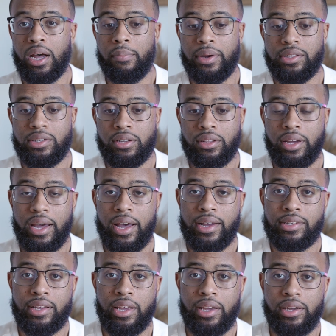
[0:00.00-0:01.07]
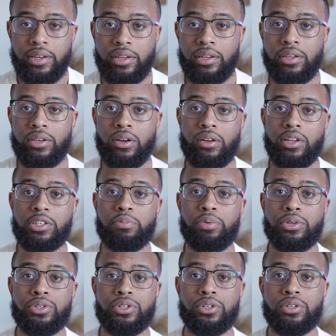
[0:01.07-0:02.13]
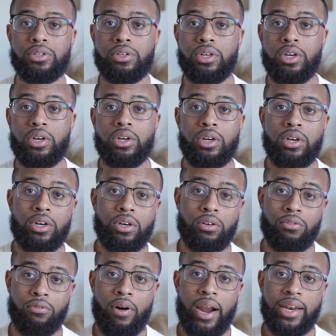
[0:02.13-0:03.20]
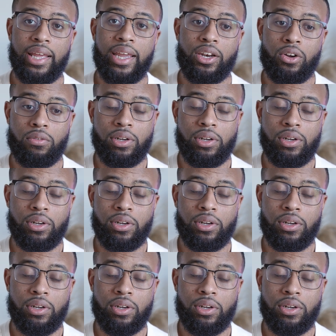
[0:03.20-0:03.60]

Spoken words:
I may tell the guys, hey, let's put your right hand over